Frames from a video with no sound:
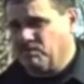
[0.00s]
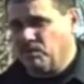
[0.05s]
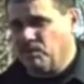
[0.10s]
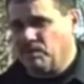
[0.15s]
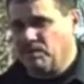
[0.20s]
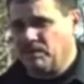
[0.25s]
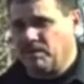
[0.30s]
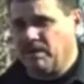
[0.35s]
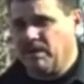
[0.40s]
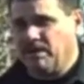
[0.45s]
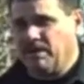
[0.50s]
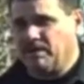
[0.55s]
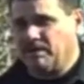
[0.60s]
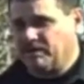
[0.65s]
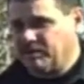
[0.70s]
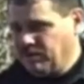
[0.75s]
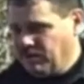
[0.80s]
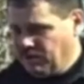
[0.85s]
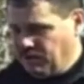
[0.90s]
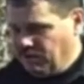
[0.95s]
important to
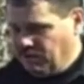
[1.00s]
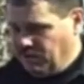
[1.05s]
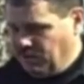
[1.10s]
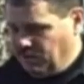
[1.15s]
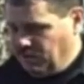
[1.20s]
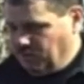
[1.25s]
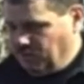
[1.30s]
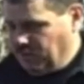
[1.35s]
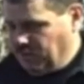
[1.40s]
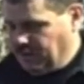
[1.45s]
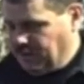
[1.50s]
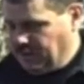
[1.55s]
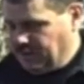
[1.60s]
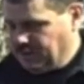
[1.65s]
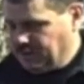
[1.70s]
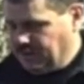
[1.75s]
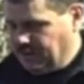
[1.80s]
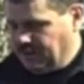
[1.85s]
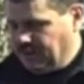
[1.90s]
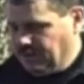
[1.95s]
us,
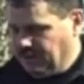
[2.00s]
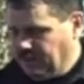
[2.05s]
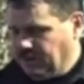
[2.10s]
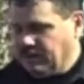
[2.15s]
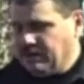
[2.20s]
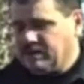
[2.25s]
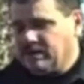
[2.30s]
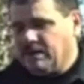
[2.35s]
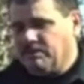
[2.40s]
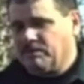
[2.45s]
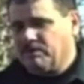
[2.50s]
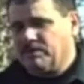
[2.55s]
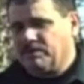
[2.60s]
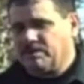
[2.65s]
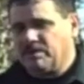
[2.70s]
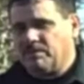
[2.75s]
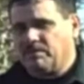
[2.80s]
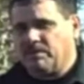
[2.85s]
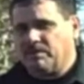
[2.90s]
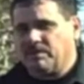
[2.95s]
because anytime
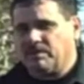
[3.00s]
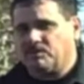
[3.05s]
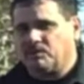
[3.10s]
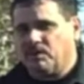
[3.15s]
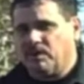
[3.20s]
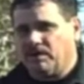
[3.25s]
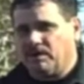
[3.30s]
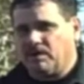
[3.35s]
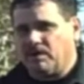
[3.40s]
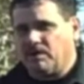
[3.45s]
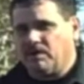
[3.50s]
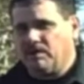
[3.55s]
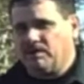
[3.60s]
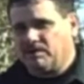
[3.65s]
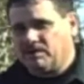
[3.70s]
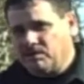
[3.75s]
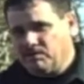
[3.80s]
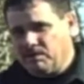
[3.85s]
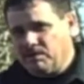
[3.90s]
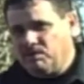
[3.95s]
there's something that's work hardened,
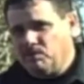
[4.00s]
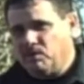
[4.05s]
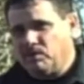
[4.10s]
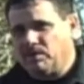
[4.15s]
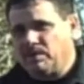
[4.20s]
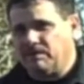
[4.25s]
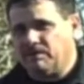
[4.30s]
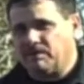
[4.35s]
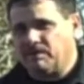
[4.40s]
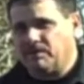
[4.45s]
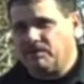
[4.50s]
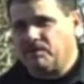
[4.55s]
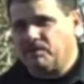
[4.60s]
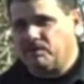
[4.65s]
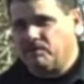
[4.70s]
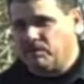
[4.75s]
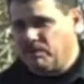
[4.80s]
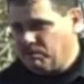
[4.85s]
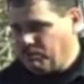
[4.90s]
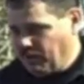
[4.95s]
it's going to be more difficult
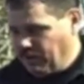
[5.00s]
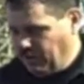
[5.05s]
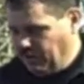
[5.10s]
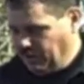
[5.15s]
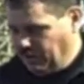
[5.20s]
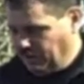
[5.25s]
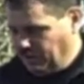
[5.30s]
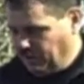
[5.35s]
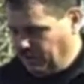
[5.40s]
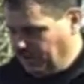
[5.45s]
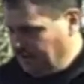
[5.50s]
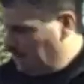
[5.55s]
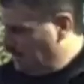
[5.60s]
to repair.